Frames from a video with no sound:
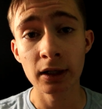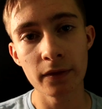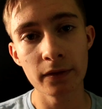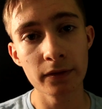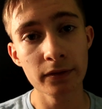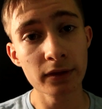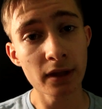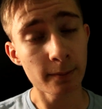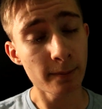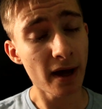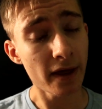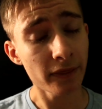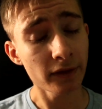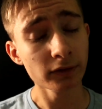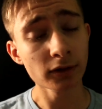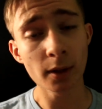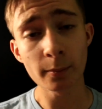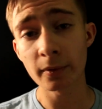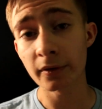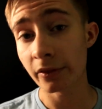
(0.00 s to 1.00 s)
Method
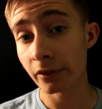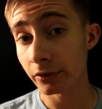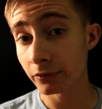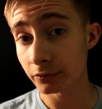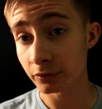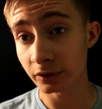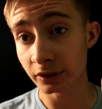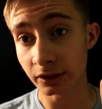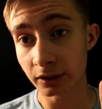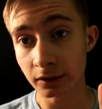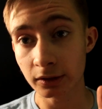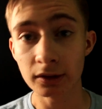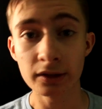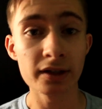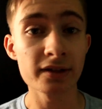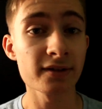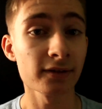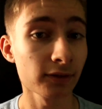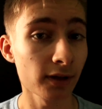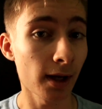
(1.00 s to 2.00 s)
number 3
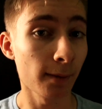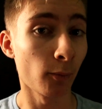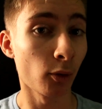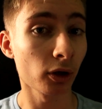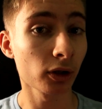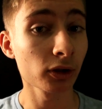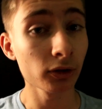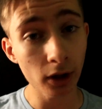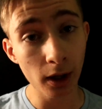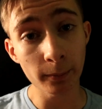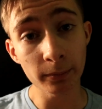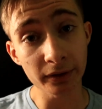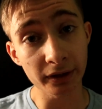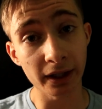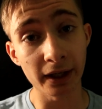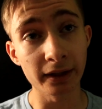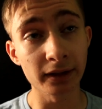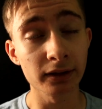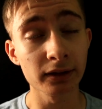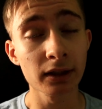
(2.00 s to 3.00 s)
is a lot more
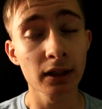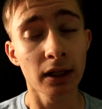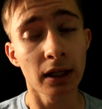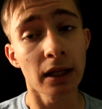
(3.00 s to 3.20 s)
complicated.